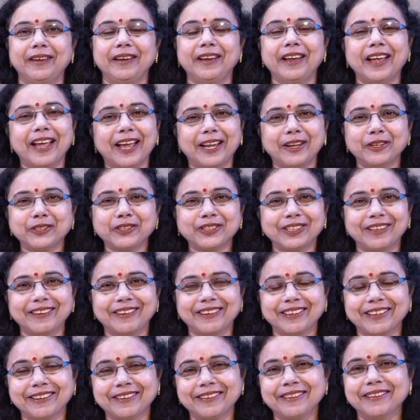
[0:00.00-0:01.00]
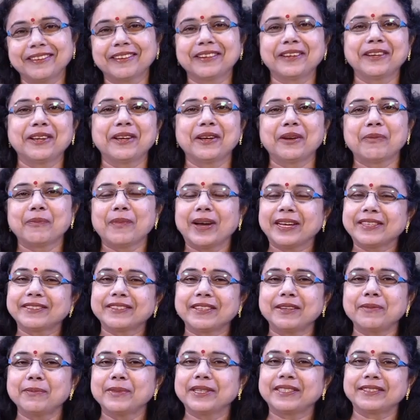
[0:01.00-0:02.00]
Hello children,
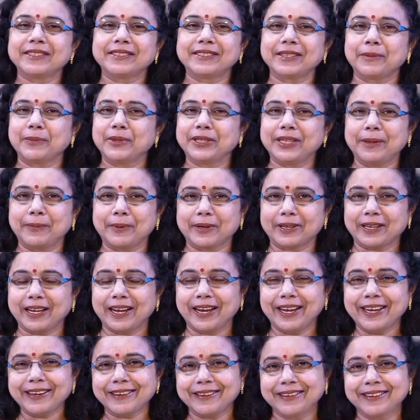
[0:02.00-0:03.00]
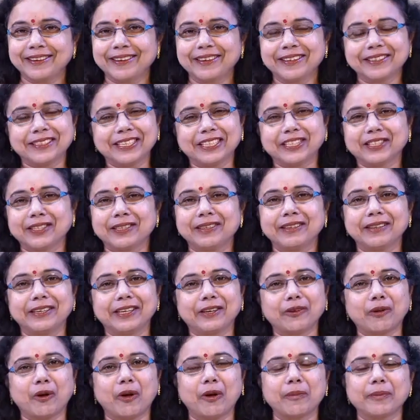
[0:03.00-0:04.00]
myself Mrs. Sabita Patnaik, teacher in
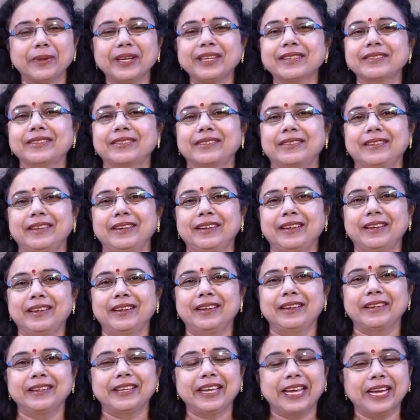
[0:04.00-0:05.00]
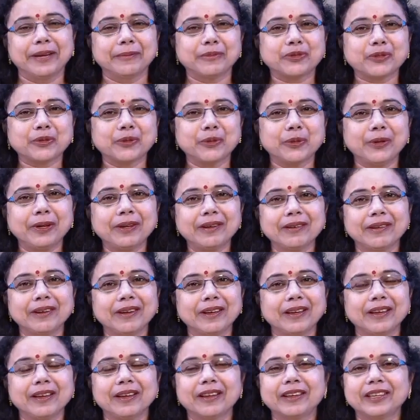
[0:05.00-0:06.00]
economics, DM School,
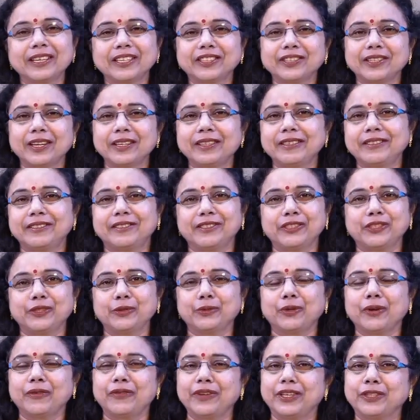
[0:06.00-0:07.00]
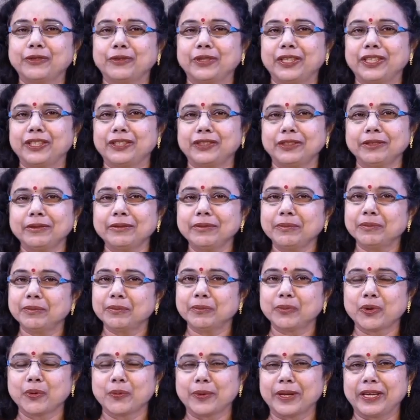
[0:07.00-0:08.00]
Regional Institute of Education,
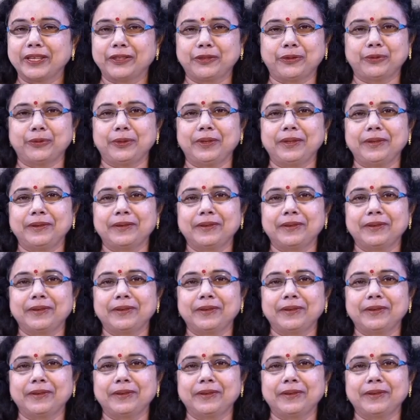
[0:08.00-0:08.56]
Bhubaneswar.